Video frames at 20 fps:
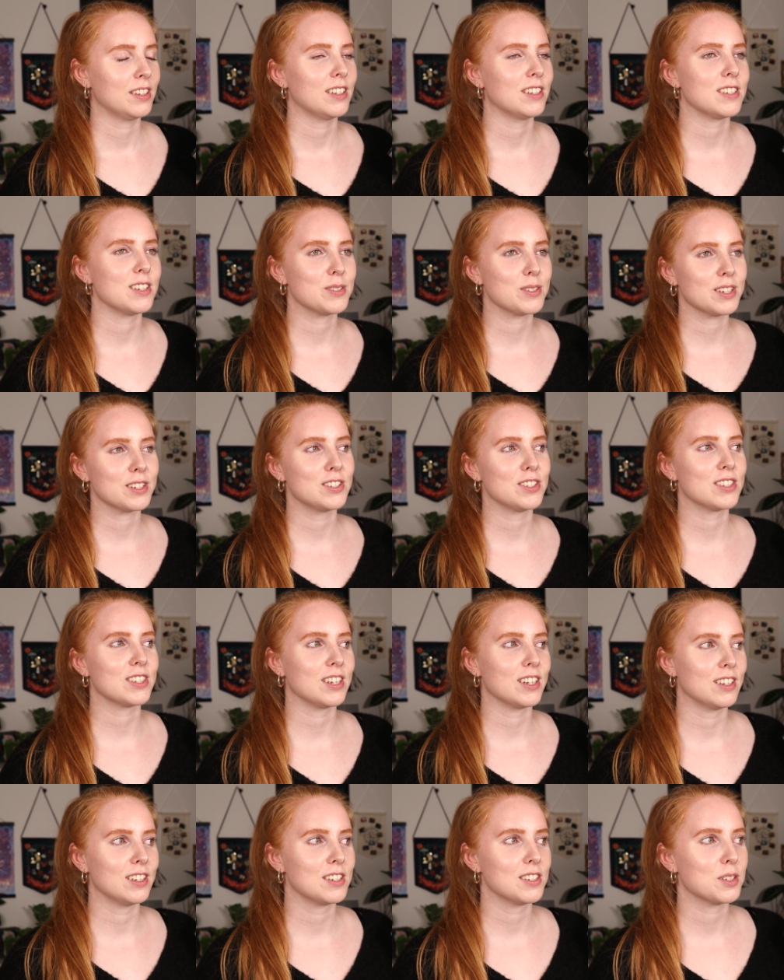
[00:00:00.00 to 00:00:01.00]
That sounds like she's
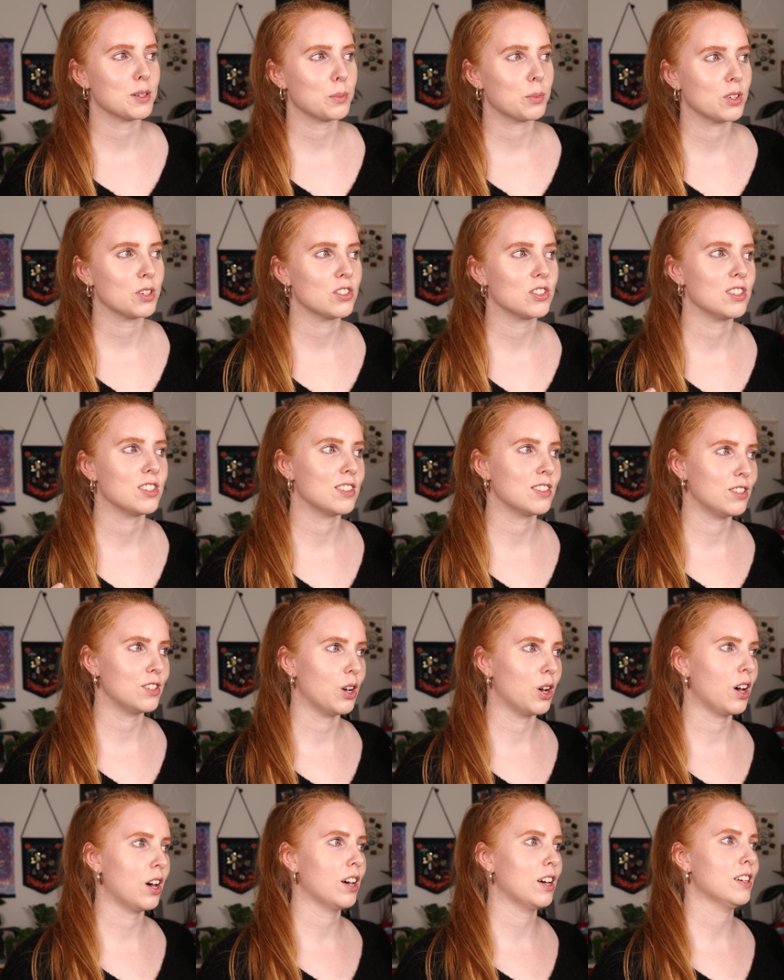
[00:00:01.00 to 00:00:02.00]
killing someone. She's
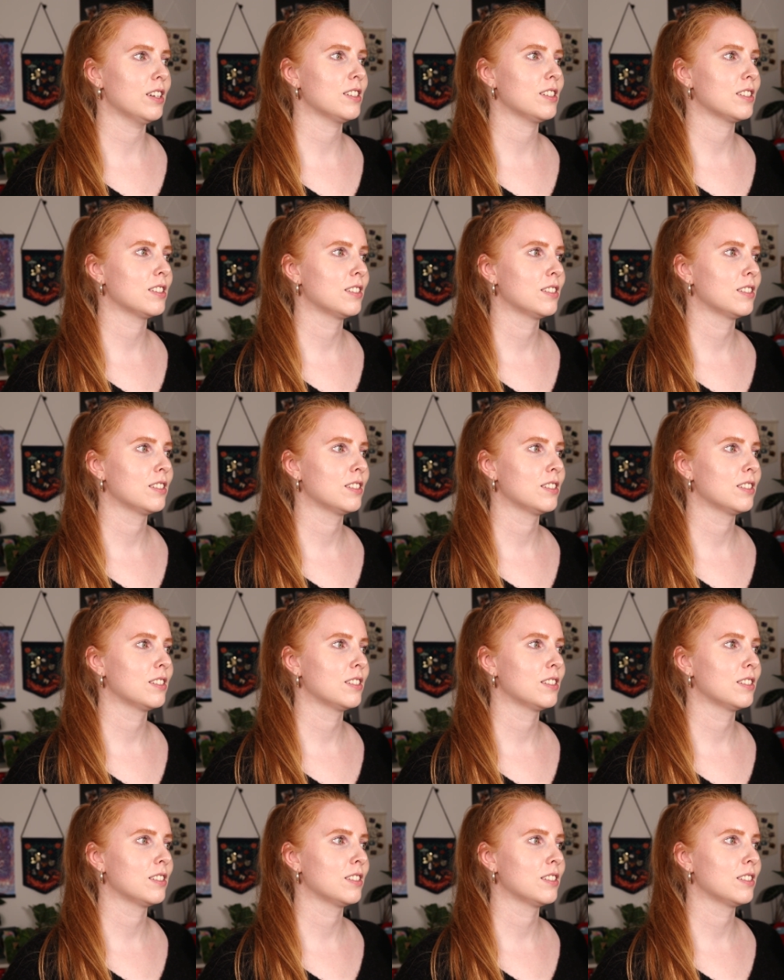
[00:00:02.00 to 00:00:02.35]
not.